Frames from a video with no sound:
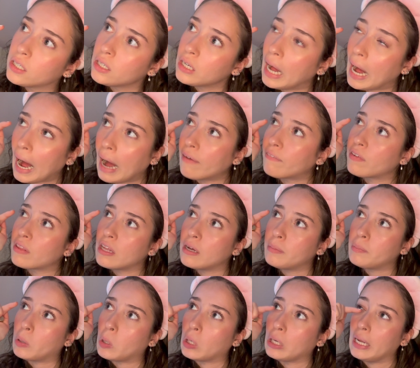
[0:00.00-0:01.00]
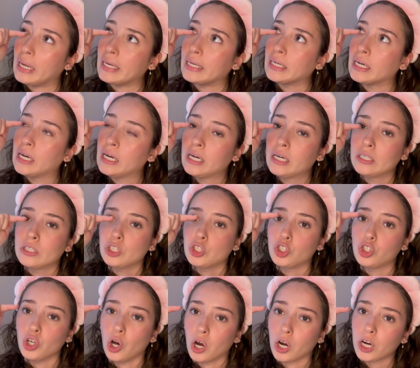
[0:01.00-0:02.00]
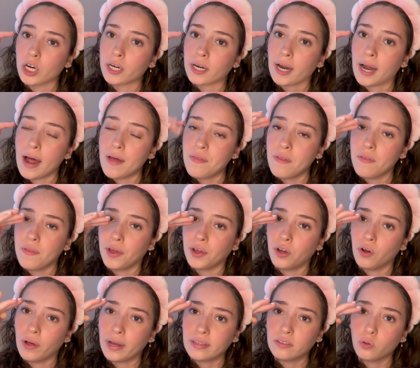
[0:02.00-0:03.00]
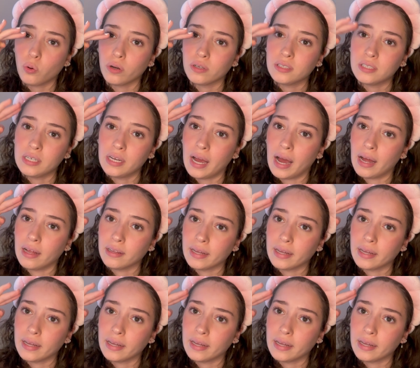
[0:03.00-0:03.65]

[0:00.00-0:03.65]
half of them are like dark and they go like towards the